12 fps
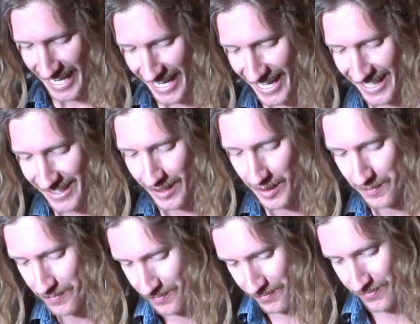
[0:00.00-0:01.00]
And
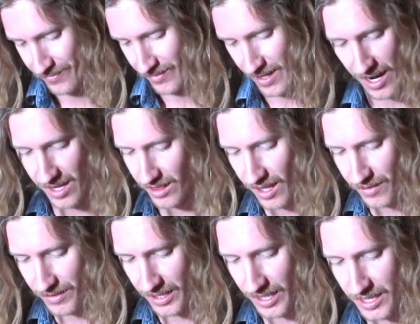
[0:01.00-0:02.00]
I love it.